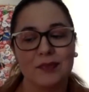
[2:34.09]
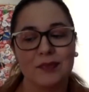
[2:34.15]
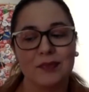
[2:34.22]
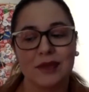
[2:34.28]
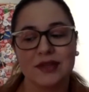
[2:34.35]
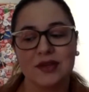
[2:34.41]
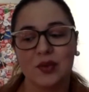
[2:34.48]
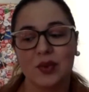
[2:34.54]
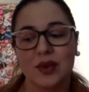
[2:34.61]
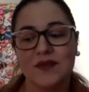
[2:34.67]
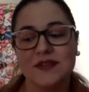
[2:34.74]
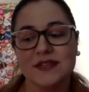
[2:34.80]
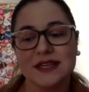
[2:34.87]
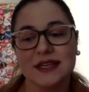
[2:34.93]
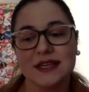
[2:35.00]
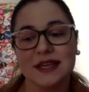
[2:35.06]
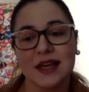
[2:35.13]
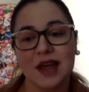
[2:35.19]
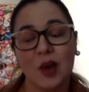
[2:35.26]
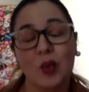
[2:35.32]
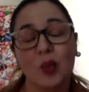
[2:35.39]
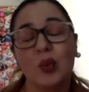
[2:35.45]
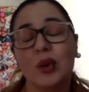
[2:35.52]
So we've seen a
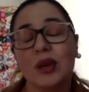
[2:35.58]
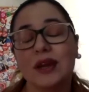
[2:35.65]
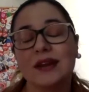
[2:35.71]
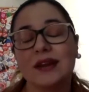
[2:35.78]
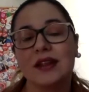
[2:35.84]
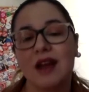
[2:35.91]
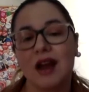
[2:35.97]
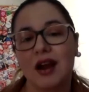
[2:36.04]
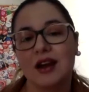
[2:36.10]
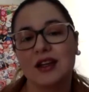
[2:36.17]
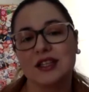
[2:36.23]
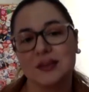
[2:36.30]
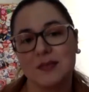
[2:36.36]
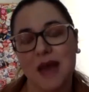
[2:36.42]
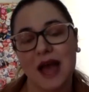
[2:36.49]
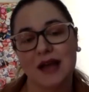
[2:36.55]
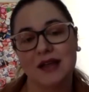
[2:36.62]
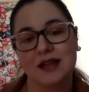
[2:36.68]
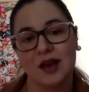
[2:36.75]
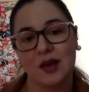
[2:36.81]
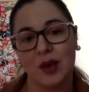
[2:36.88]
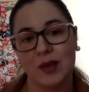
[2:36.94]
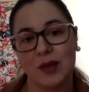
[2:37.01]
really large impact
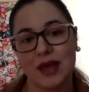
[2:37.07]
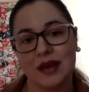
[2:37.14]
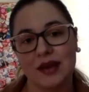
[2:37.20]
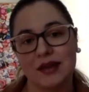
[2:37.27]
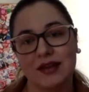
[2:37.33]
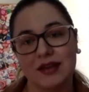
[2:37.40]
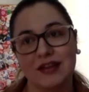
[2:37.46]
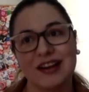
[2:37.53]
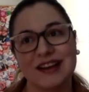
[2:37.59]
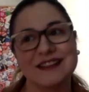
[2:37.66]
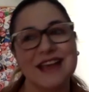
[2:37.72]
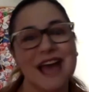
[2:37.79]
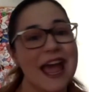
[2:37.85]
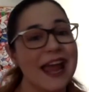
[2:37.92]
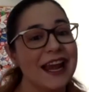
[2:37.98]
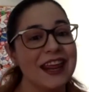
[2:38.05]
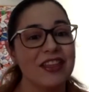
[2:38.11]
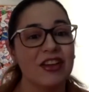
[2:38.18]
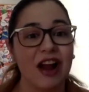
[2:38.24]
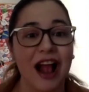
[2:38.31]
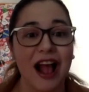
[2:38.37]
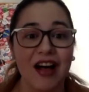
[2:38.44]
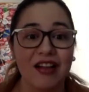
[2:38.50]
on women, their anxiety,
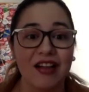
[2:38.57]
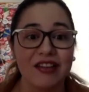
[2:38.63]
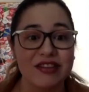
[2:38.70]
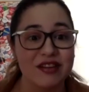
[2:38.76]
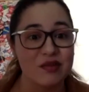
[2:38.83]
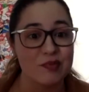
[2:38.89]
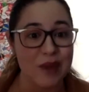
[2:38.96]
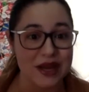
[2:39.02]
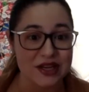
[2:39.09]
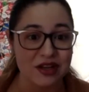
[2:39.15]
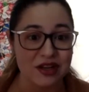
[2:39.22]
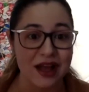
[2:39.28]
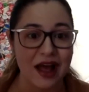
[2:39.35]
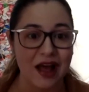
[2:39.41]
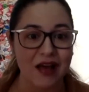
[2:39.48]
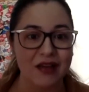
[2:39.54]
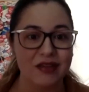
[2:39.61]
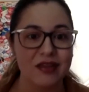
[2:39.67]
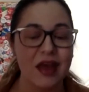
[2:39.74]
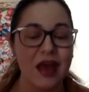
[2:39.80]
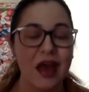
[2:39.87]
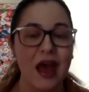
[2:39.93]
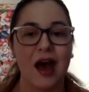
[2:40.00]
their health, their mental health,
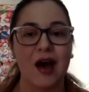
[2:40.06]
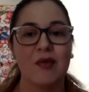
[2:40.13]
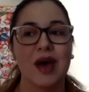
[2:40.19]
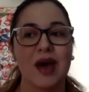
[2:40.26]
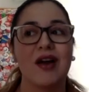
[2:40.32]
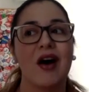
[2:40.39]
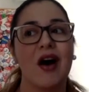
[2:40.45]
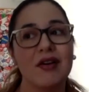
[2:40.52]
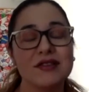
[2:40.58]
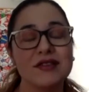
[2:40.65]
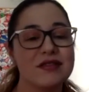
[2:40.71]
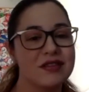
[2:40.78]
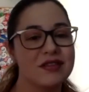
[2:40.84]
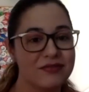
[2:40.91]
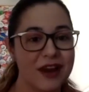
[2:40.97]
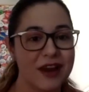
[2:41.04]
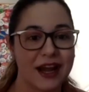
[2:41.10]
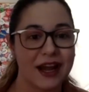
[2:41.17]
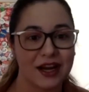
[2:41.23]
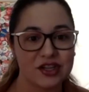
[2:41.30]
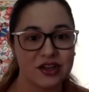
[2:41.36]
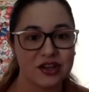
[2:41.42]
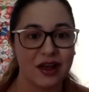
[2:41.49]
and also their
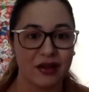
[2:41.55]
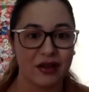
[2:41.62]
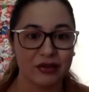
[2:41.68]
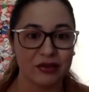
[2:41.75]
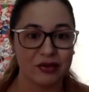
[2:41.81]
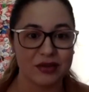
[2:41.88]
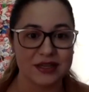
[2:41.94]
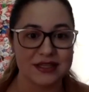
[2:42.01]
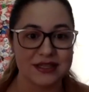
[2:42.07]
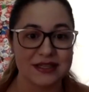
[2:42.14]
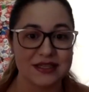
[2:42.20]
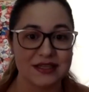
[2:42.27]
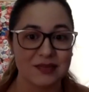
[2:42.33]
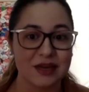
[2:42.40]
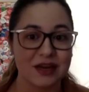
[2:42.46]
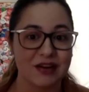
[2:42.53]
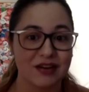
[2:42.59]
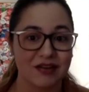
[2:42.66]
financial health through this system here in